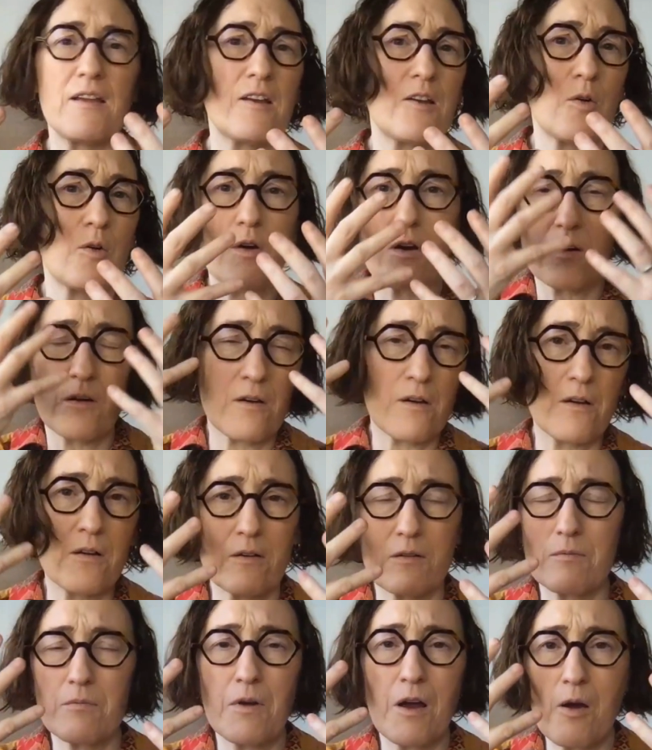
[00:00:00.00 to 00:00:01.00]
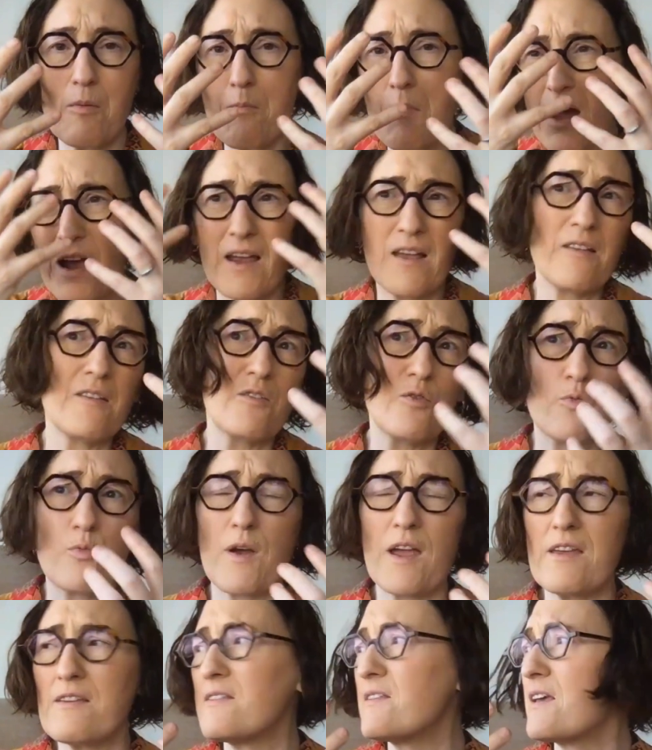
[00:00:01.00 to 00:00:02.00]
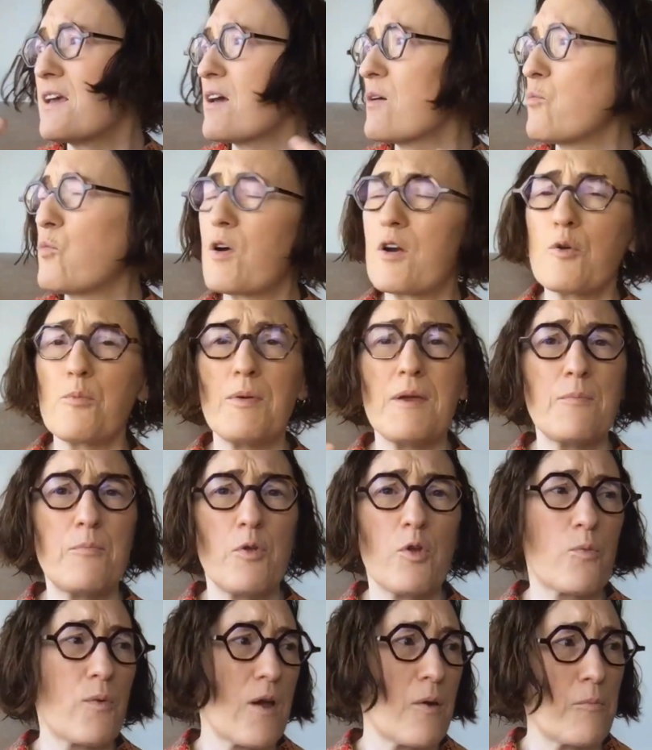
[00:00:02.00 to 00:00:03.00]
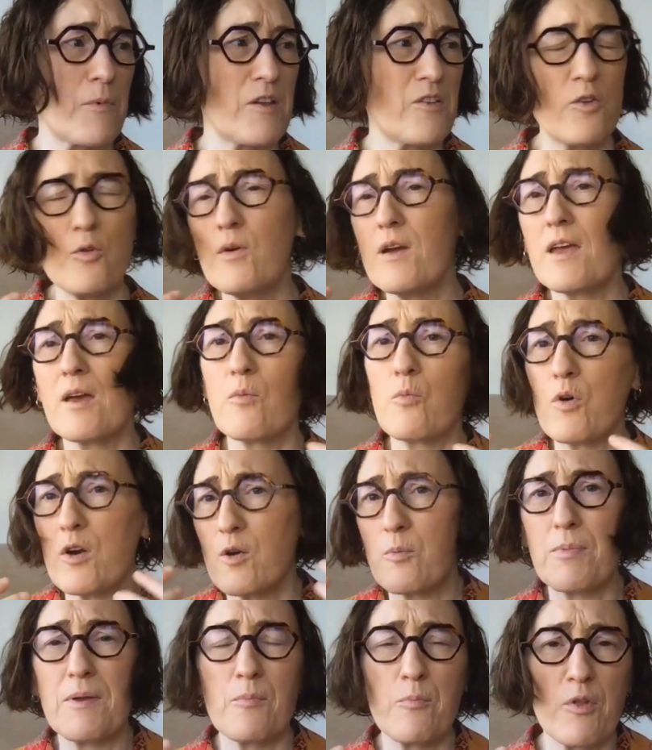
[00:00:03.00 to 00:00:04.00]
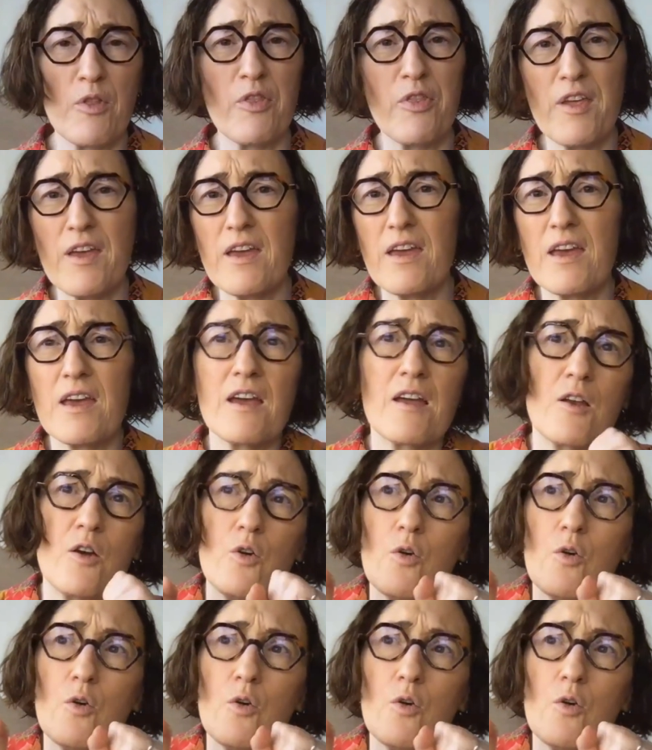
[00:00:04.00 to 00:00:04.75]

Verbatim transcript: you know, our minds racing and what are people around me doing and what are people thinking and,